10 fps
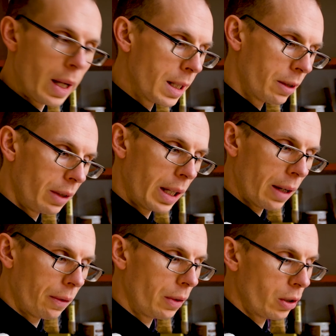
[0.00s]
as we
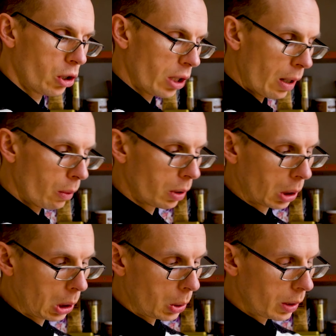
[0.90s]
have finished our
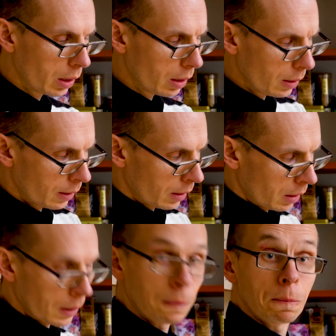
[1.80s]
gluing,
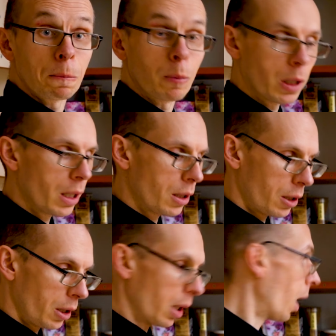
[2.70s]
let's
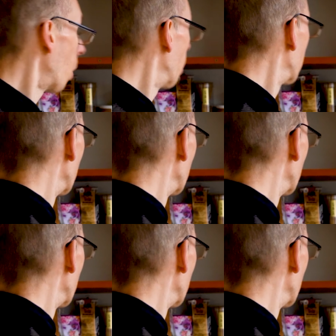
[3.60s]
see how it